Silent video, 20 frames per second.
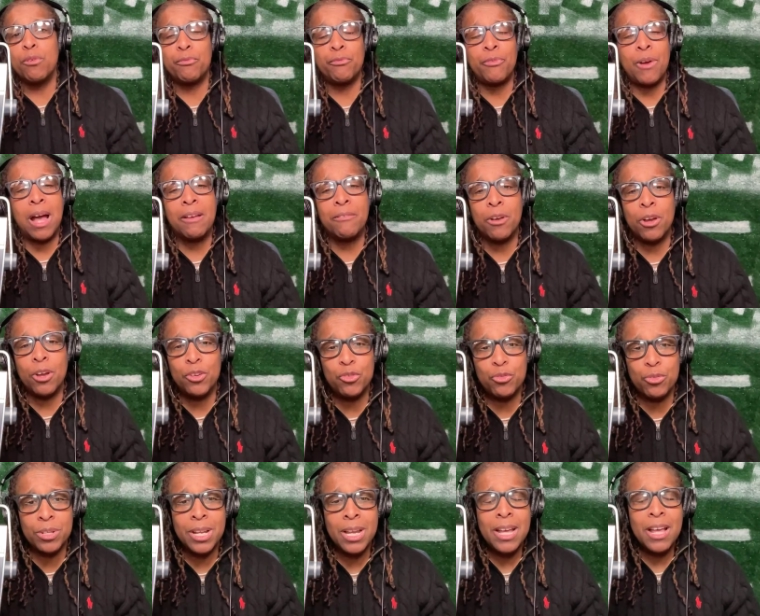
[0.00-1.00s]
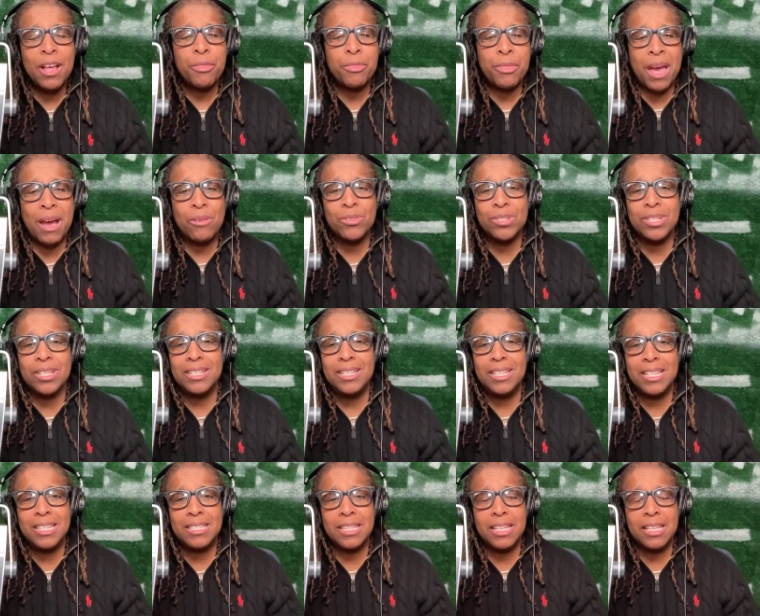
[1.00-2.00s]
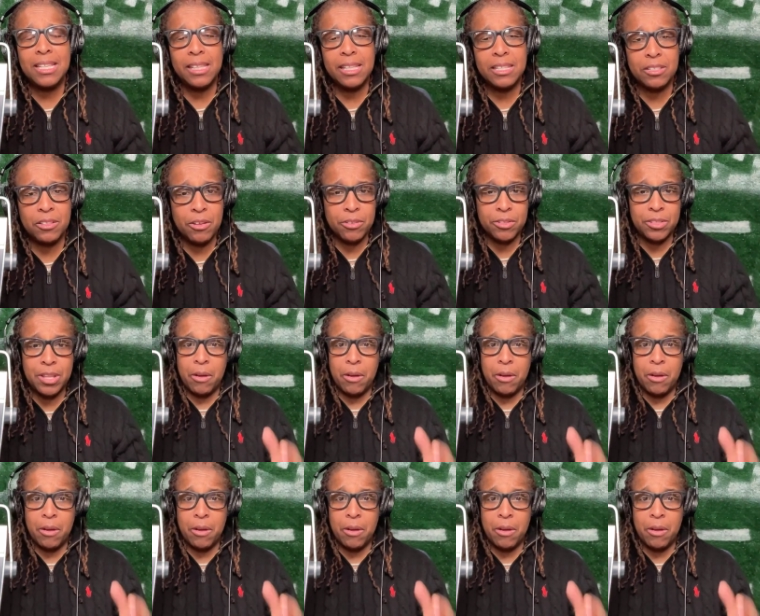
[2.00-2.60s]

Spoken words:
500,000 DC listeners.